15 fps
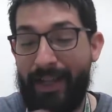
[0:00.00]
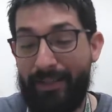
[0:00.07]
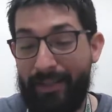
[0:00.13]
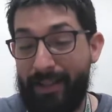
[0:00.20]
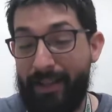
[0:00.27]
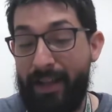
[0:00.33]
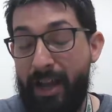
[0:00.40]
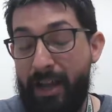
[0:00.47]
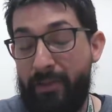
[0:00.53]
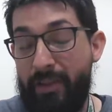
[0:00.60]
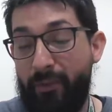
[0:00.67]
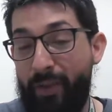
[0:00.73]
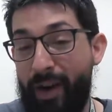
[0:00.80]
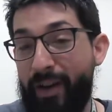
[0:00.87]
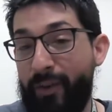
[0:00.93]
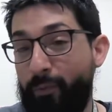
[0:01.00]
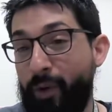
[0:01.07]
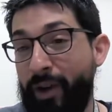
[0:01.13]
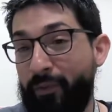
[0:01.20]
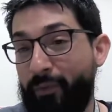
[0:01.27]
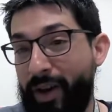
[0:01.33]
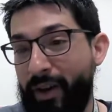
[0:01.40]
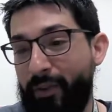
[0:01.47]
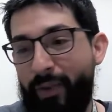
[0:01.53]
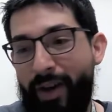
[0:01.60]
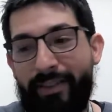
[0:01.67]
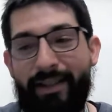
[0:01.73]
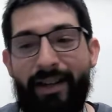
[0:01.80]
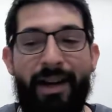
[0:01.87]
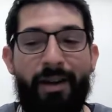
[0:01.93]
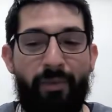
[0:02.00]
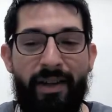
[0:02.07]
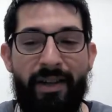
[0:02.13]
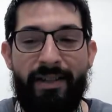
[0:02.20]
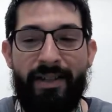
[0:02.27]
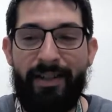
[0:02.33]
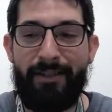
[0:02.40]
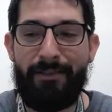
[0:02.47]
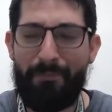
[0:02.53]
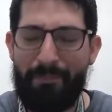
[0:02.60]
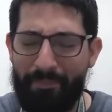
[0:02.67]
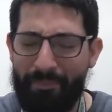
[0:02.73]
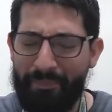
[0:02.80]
I get one firefight that I was in.